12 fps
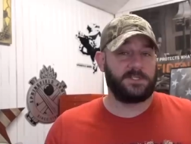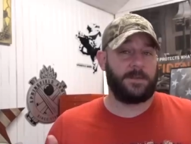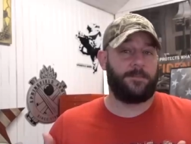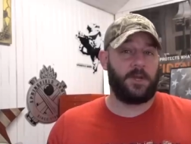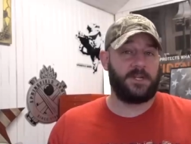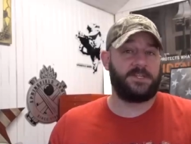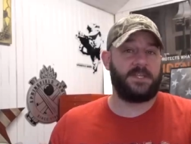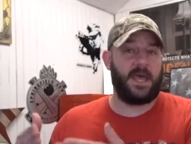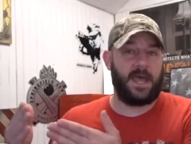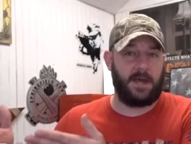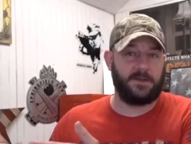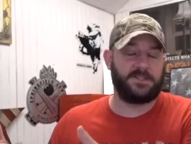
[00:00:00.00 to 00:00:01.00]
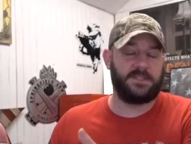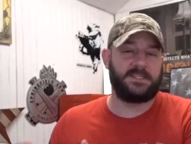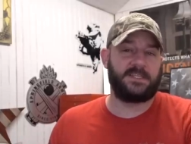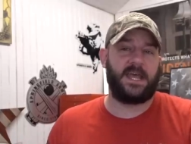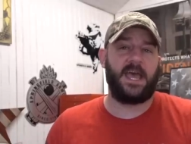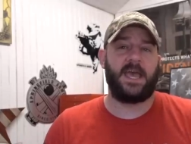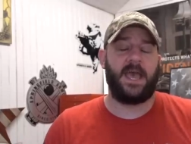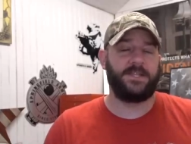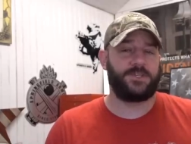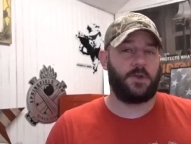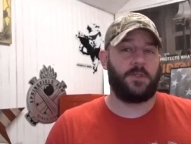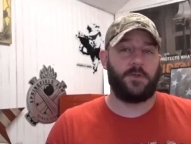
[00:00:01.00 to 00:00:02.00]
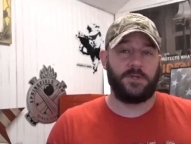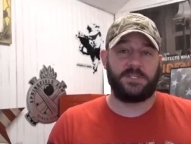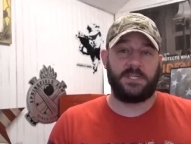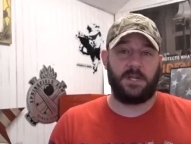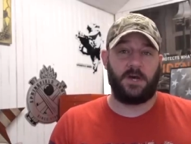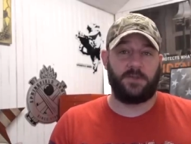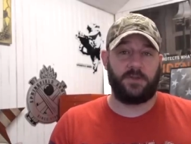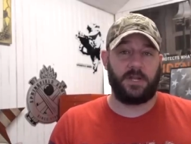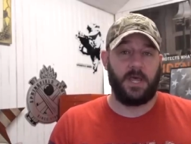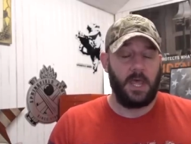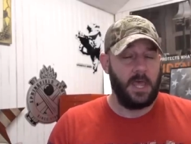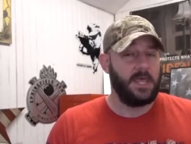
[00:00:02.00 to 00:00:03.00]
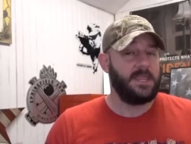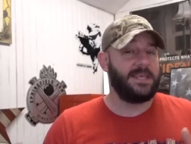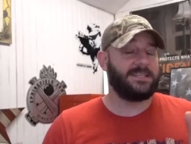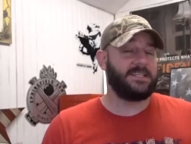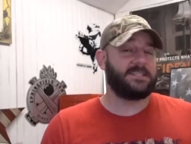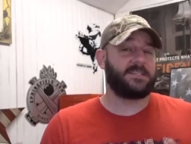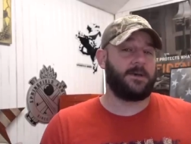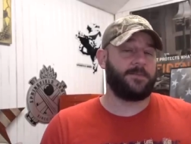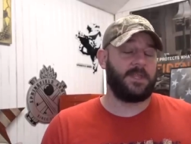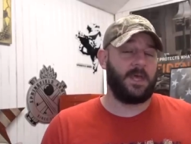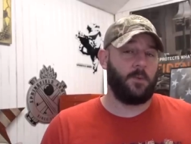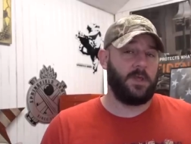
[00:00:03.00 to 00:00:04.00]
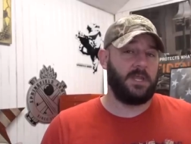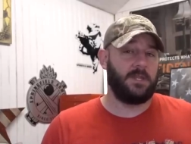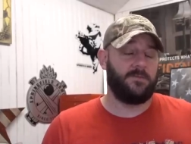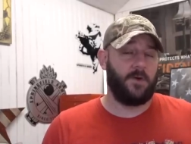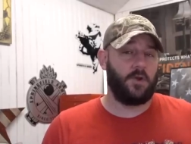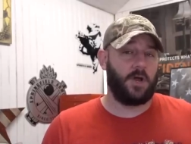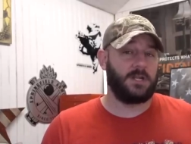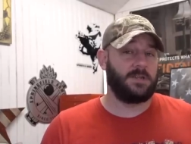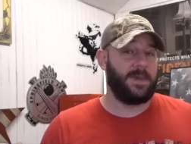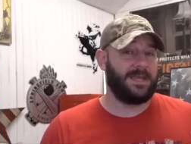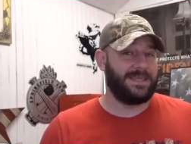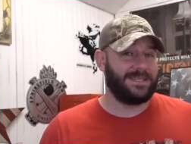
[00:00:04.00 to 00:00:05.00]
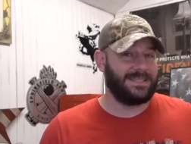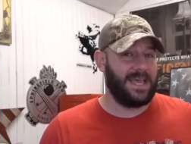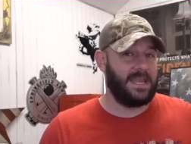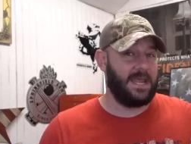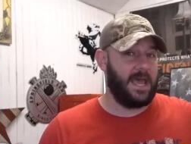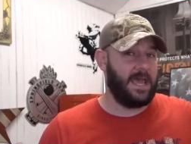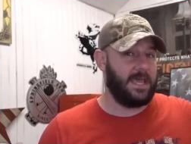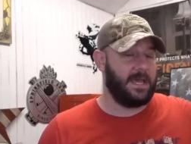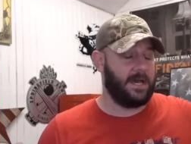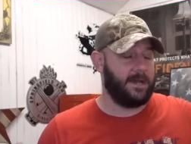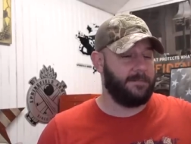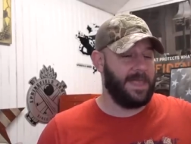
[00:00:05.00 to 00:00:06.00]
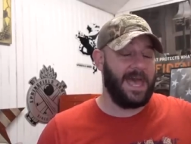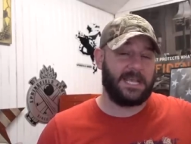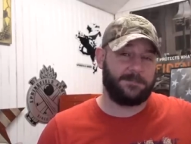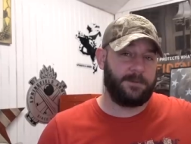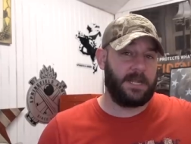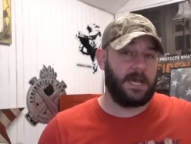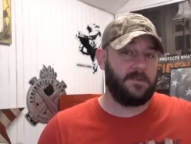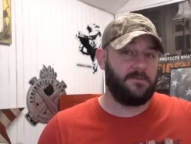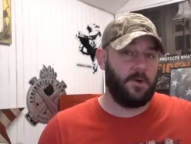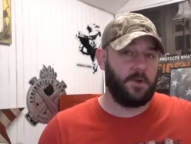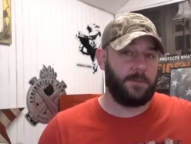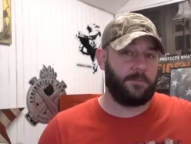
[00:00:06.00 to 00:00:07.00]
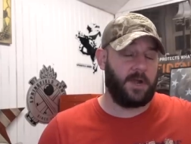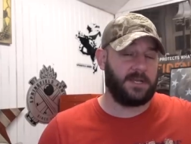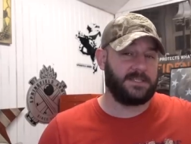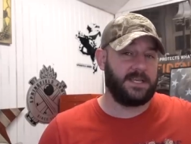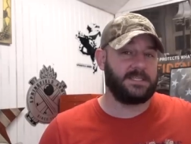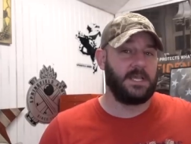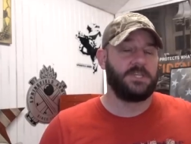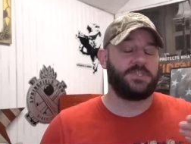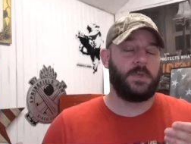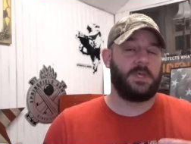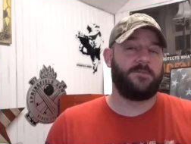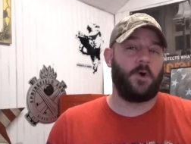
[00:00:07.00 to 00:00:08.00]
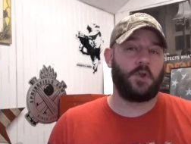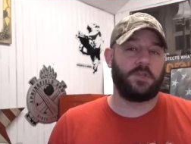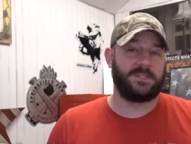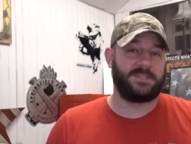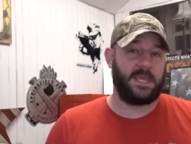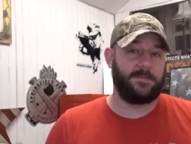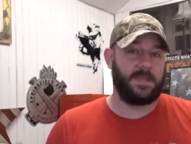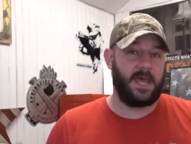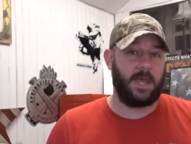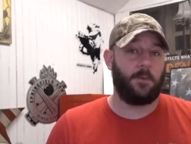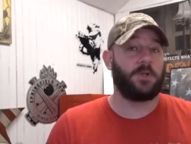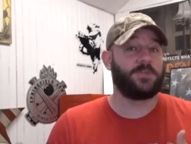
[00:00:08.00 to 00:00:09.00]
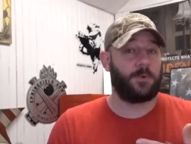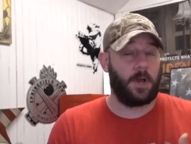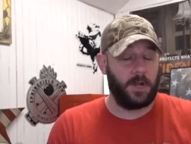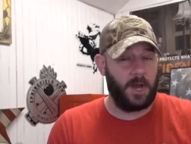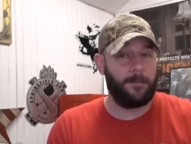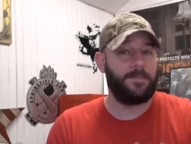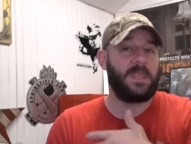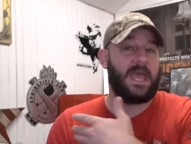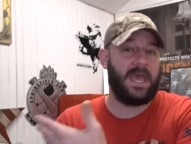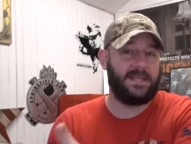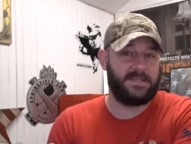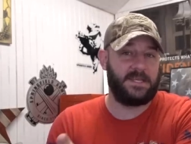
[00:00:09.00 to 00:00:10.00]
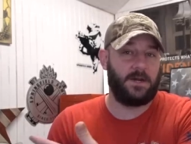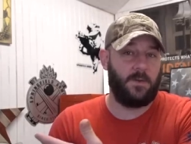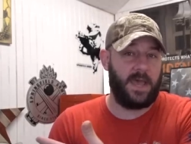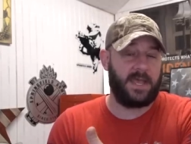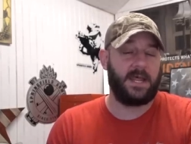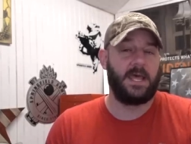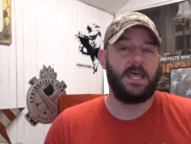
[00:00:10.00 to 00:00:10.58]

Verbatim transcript: they put it to the House and they said, hey, HR 1300, this is something that we need to vote on to make this an a, uh, expedited voting process so we can vote on the same day, which brought up 1808.